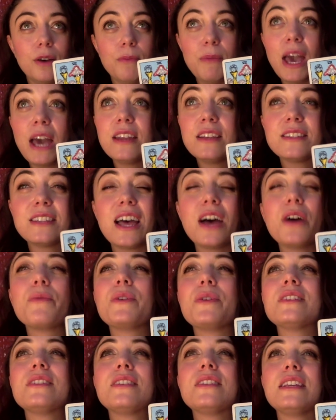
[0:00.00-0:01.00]
man is that
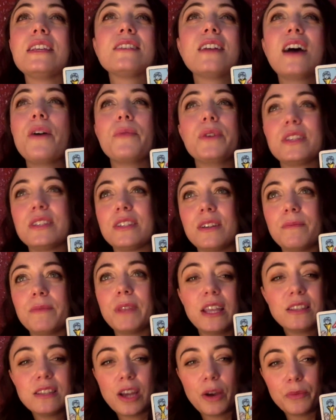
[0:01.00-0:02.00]
wisdom it's not wisdom
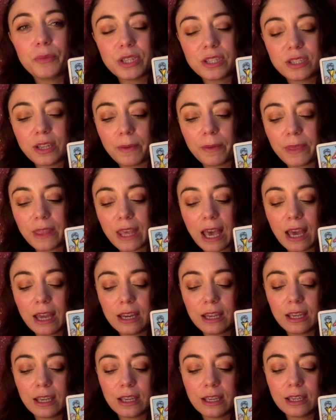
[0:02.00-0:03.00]
that's not wisdom
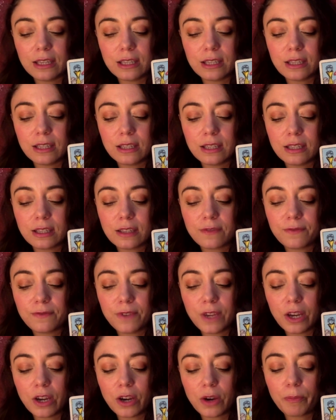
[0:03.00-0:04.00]
that is
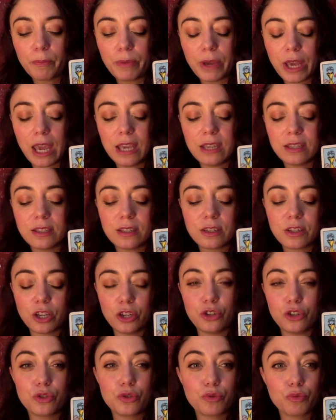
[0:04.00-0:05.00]
fear-based
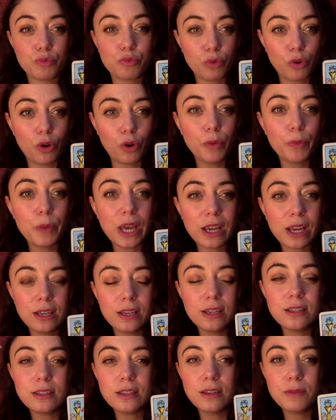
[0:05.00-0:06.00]
control
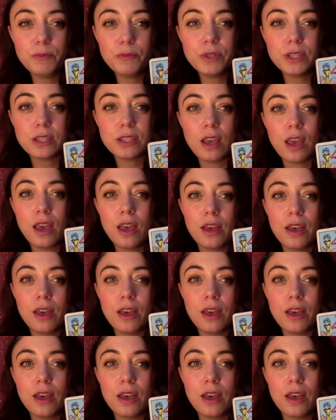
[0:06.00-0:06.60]
mechanisms